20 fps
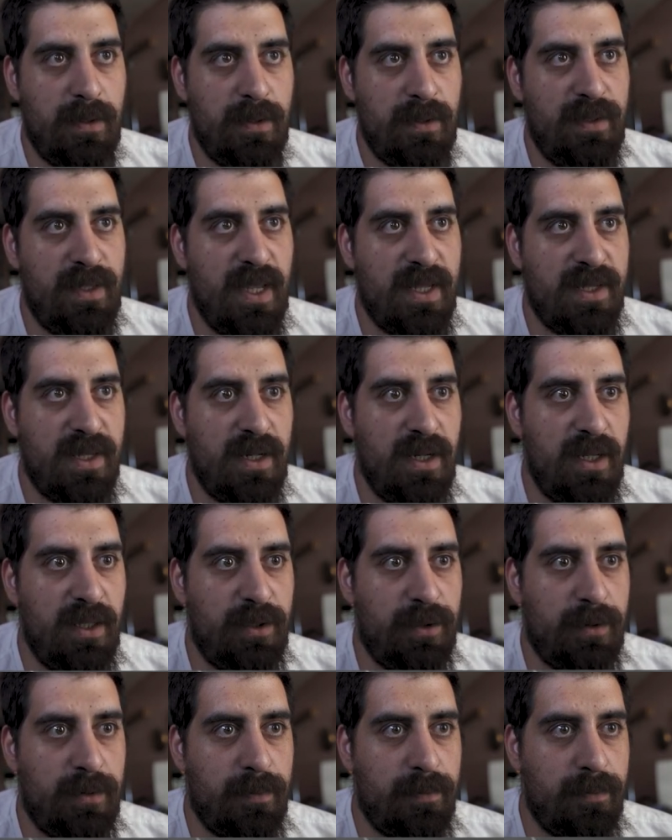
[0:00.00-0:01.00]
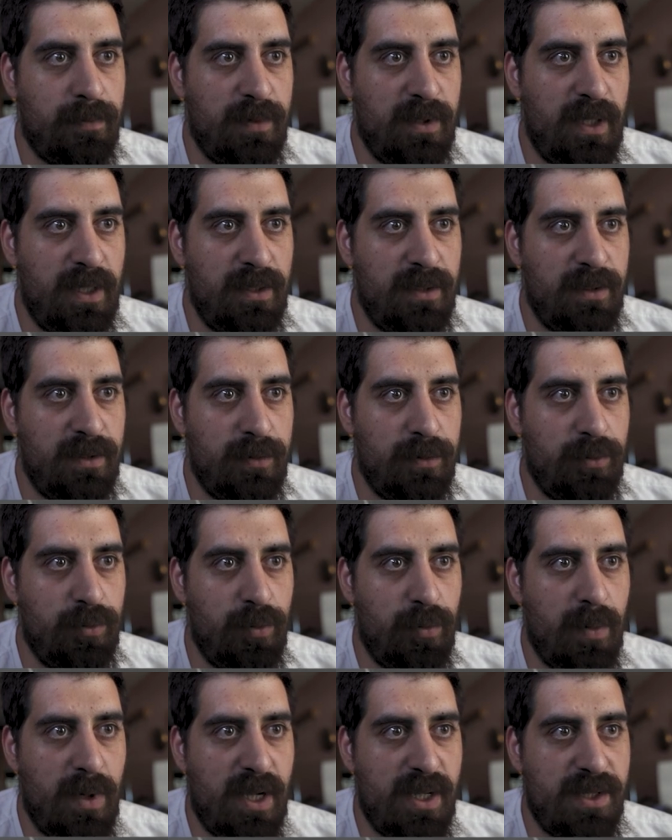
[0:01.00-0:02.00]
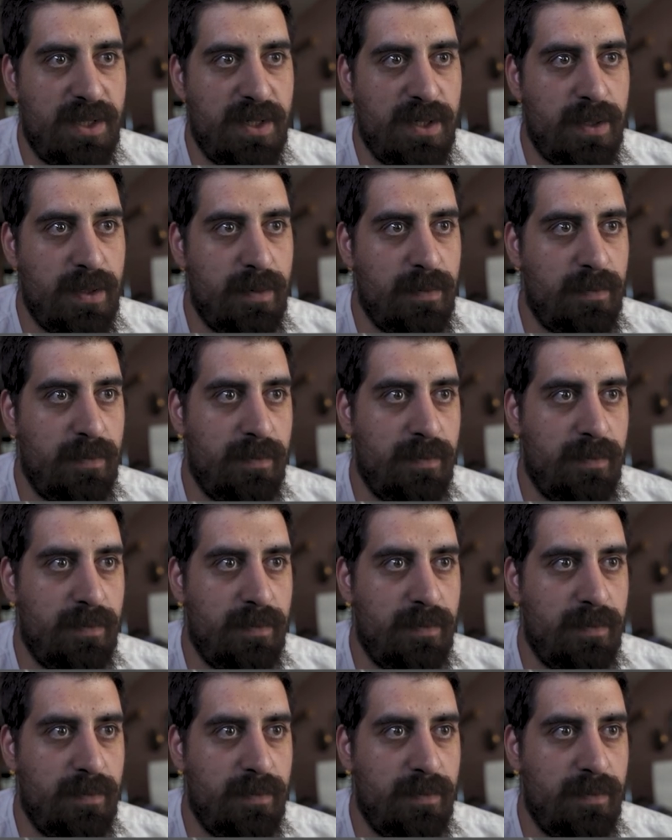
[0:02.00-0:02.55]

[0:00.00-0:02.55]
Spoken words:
Doesn't need too much.